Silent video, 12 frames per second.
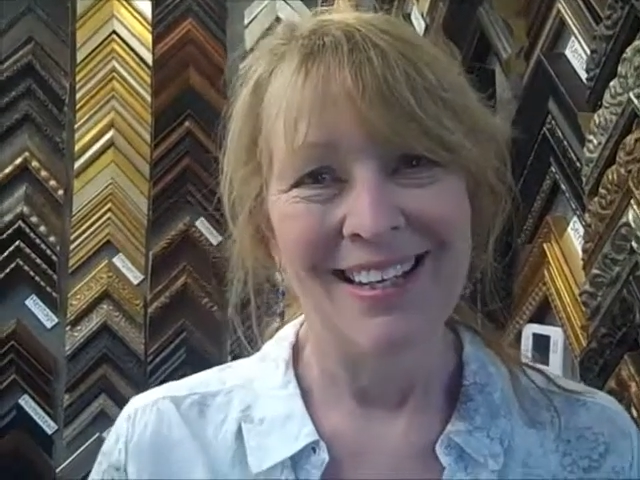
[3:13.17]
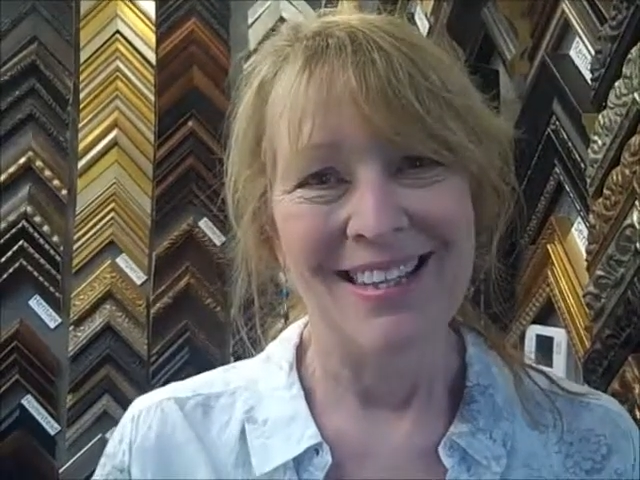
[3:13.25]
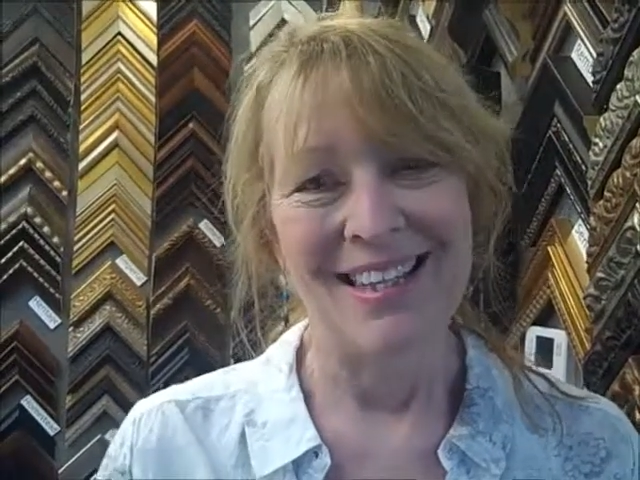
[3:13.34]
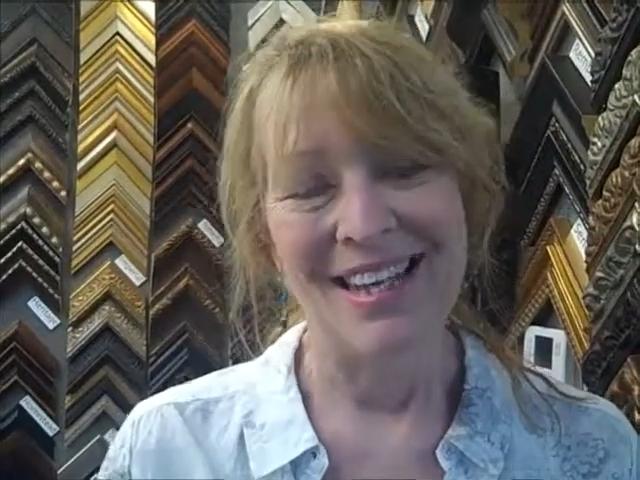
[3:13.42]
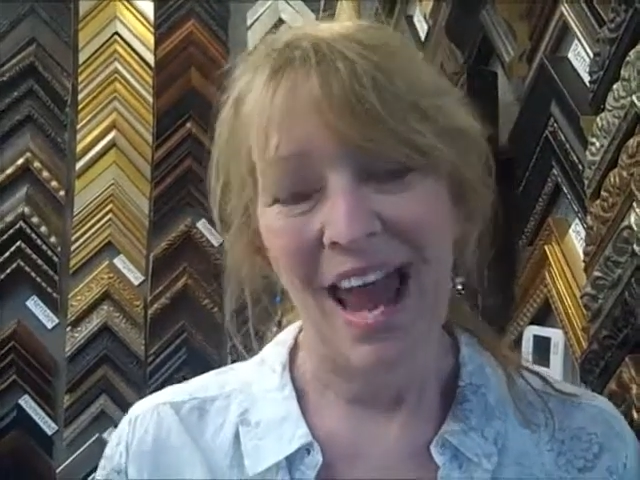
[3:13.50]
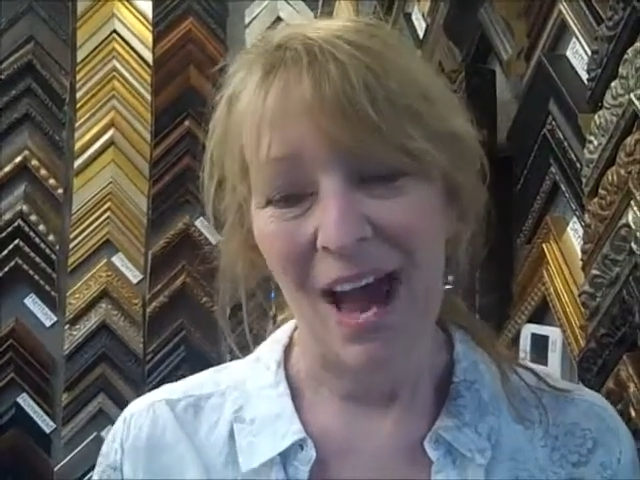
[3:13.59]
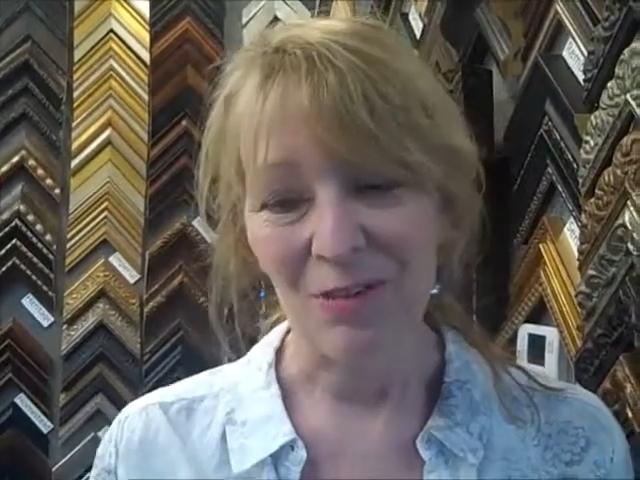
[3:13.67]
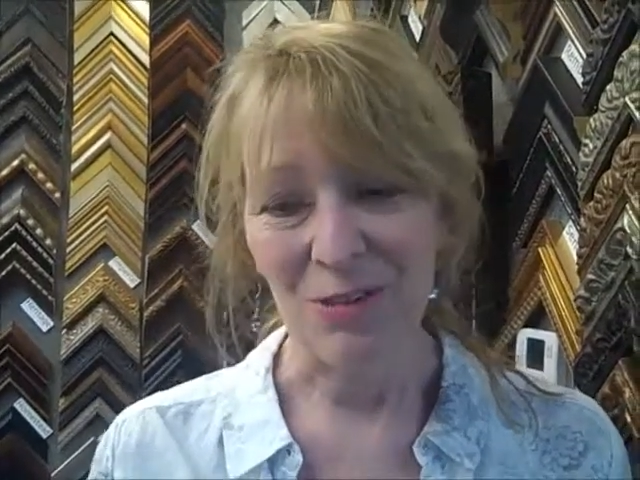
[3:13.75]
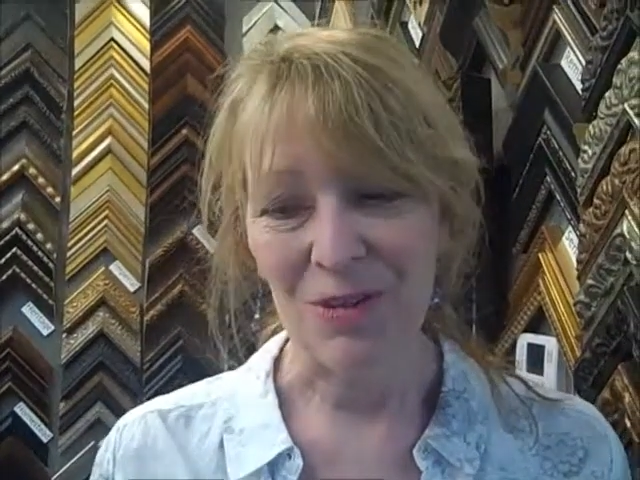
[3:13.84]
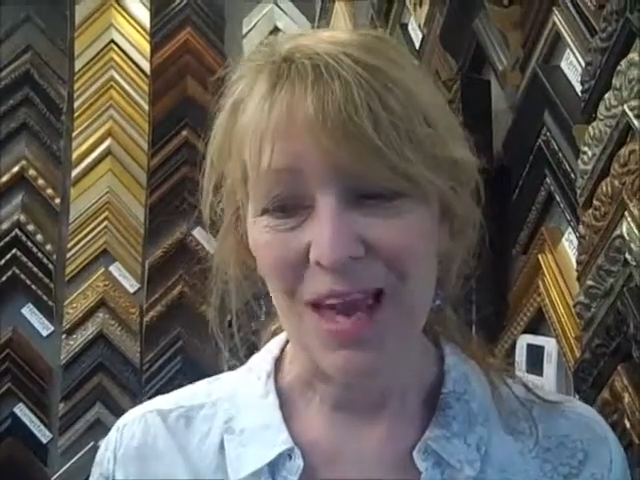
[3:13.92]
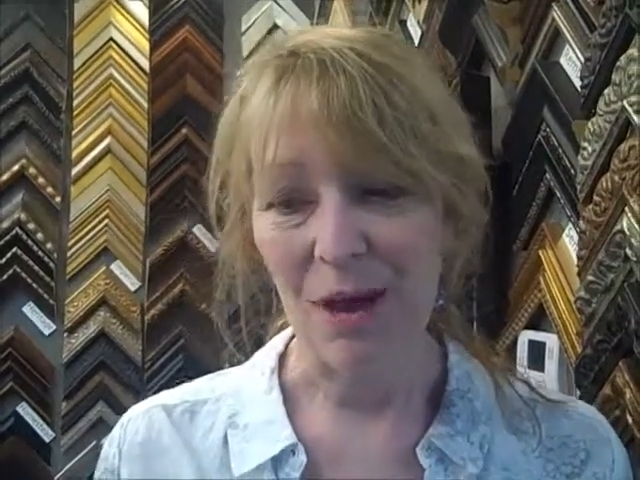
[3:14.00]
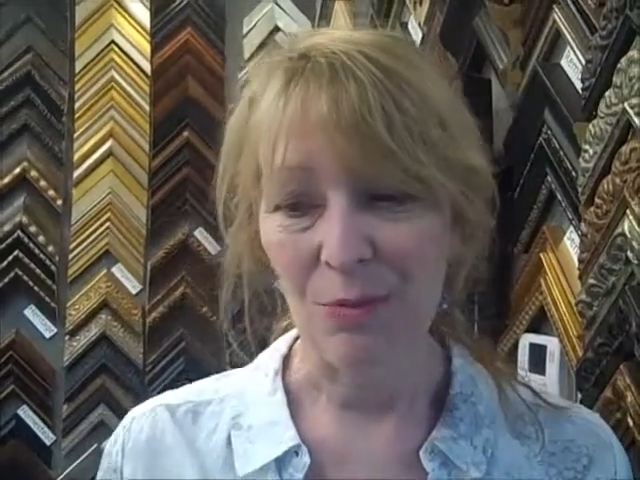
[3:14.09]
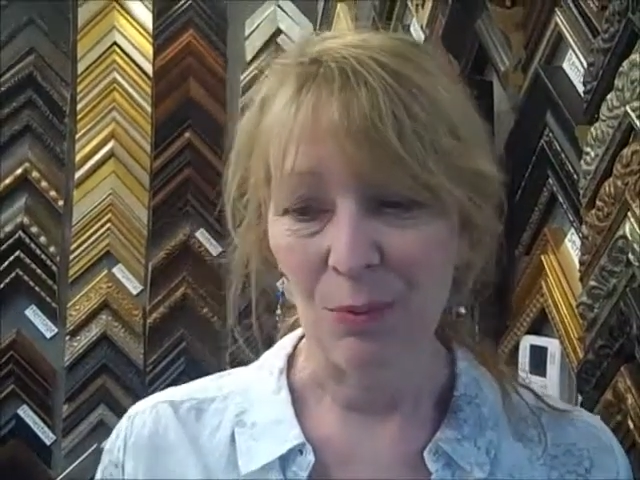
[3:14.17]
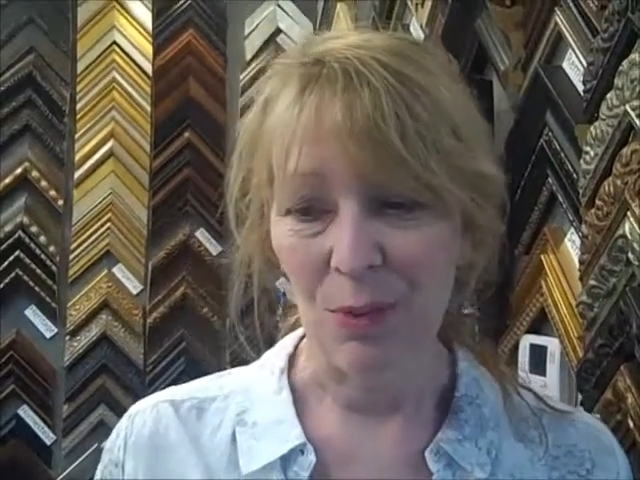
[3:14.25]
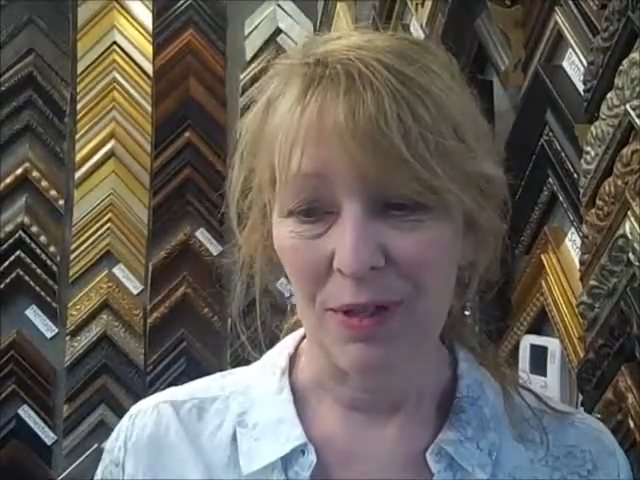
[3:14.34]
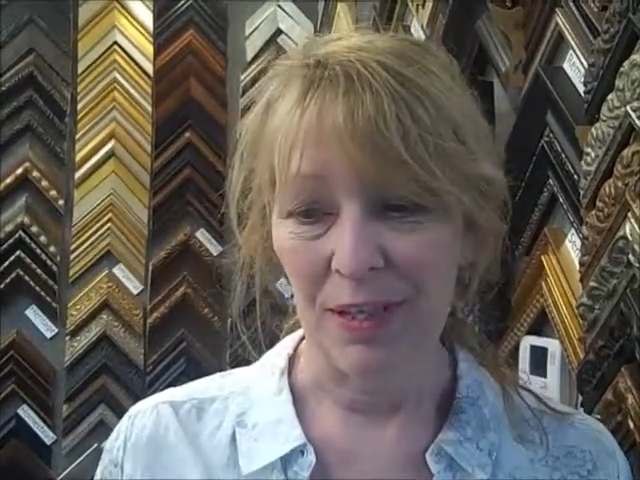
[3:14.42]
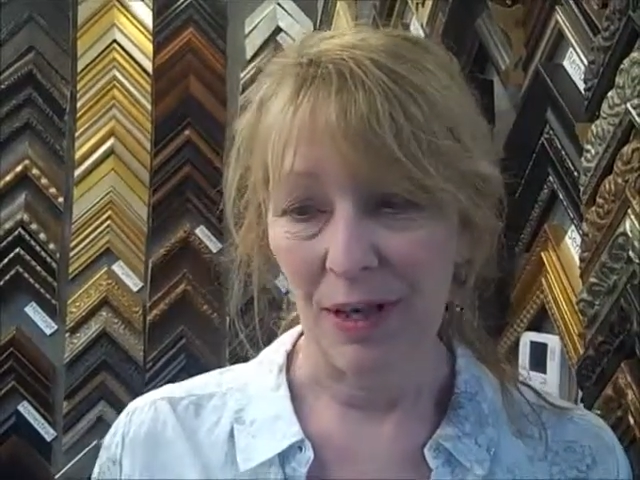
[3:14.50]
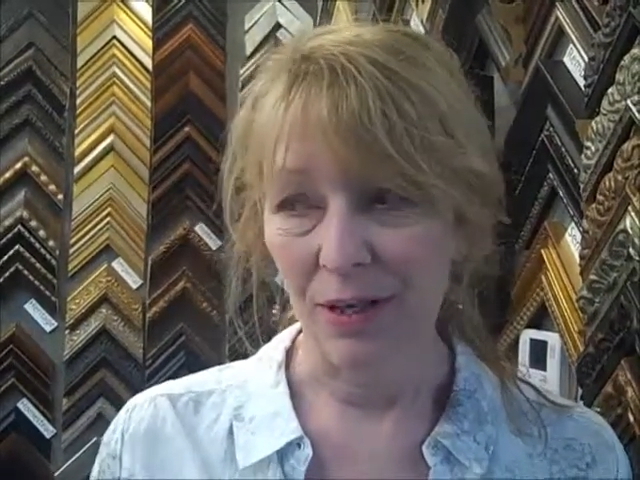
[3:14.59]
Then after that,
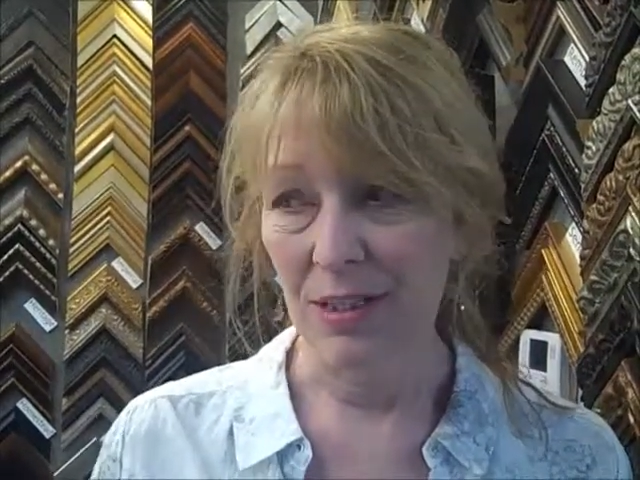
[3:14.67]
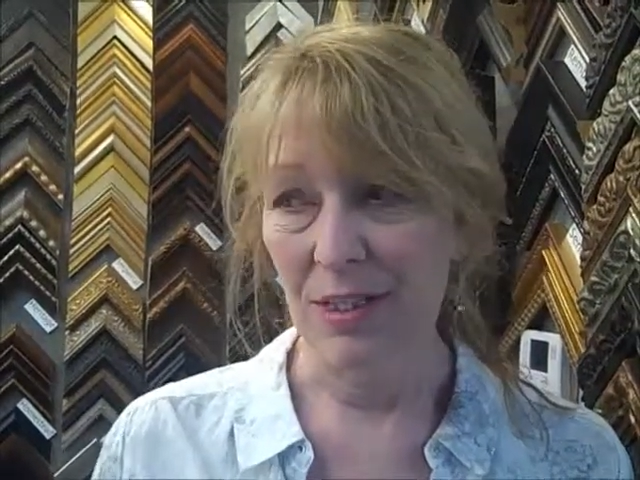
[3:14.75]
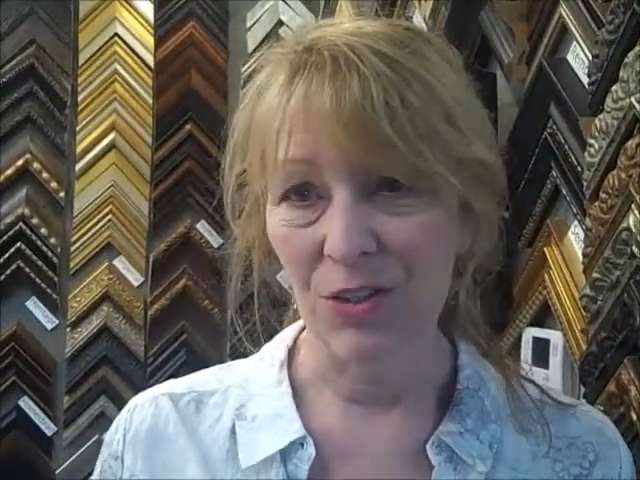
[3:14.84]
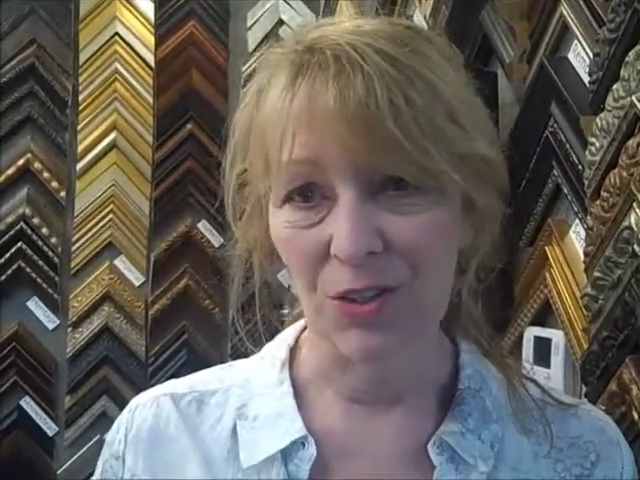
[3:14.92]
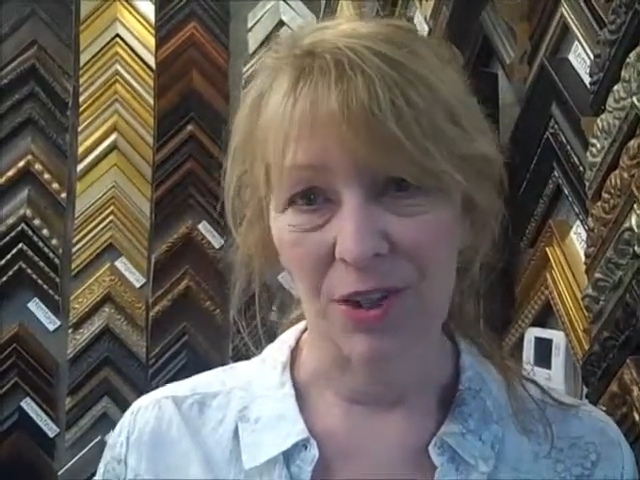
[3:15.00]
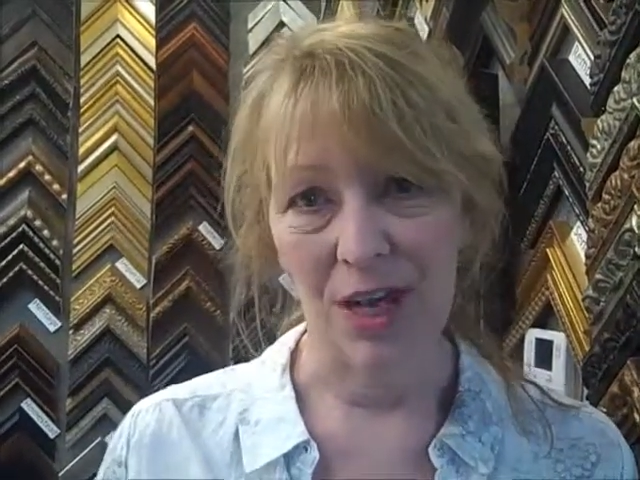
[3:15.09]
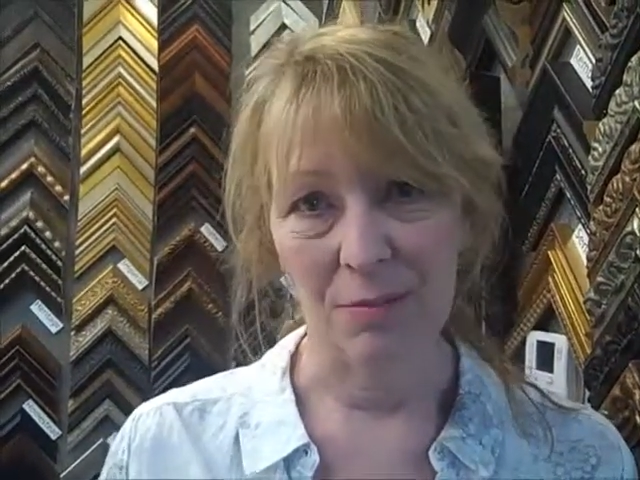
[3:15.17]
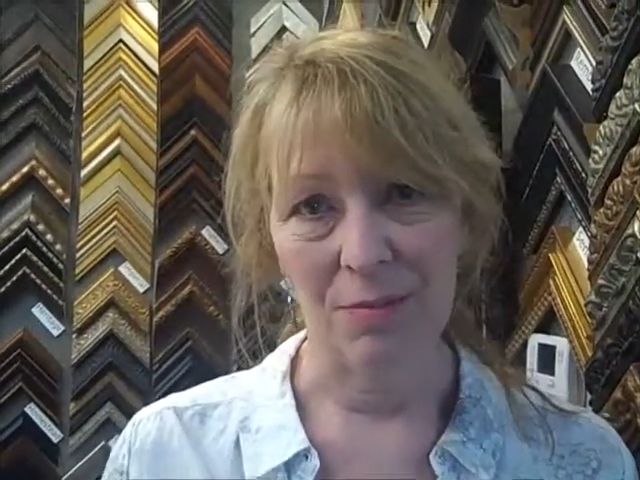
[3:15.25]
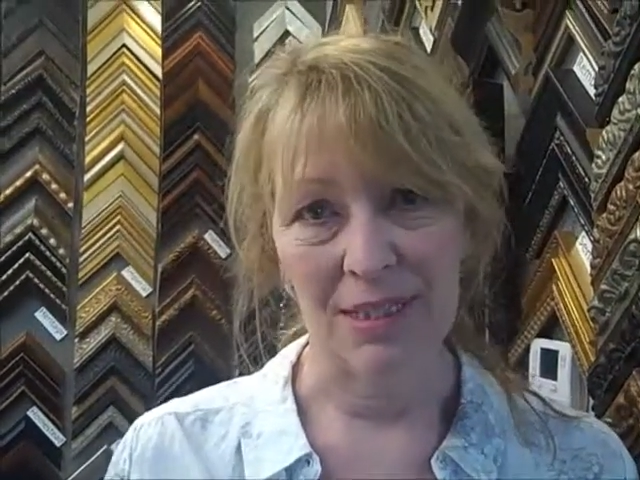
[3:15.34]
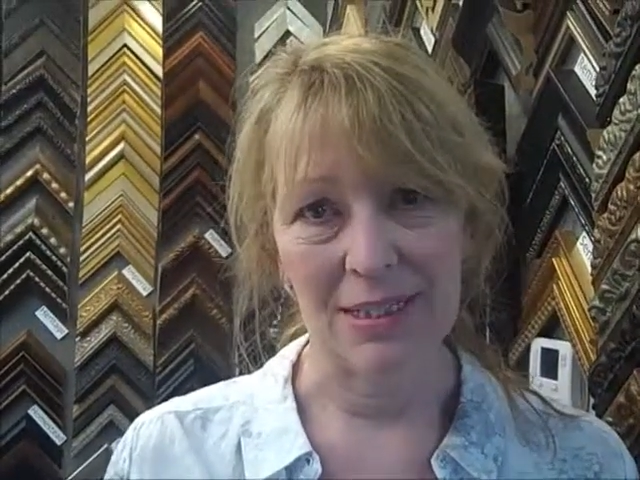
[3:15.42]
the art teacher comes